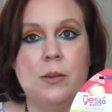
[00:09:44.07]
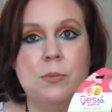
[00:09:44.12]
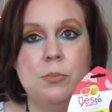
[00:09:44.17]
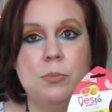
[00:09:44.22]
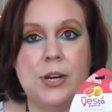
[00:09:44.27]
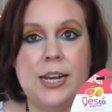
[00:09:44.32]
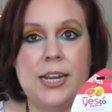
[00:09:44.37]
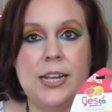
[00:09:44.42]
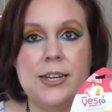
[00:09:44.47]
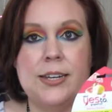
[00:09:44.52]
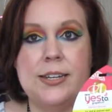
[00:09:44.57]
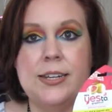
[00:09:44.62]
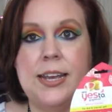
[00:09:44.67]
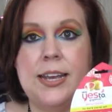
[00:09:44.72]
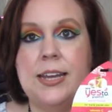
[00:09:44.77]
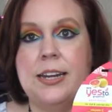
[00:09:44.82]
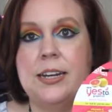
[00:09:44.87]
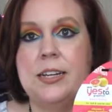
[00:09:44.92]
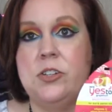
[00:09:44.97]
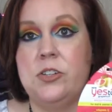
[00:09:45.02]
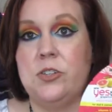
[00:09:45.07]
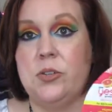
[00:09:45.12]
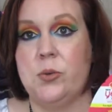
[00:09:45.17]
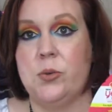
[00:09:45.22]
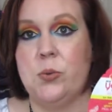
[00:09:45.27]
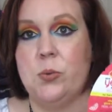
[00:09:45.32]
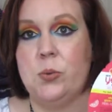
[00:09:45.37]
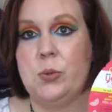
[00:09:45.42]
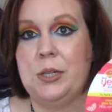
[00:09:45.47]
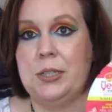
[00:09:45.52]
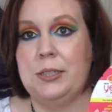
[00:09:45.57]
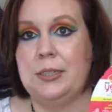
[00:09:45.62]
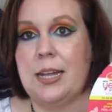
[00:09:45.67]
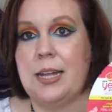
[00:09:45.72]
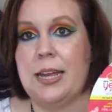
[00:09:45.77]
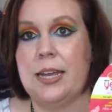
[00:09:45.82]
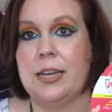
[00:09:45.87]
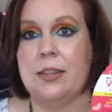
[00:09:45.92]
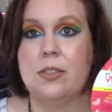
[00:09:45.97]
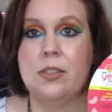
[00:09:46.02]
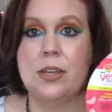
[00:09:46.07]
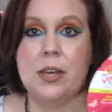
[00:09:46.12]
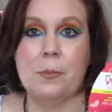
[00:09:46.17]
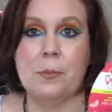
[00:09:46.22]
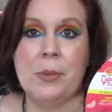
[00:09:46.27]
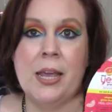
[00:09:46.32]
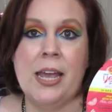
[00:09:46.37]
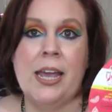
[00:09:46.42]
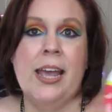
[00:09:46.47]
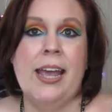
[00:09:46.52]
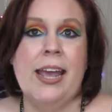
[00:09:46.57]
brand, and I do like them.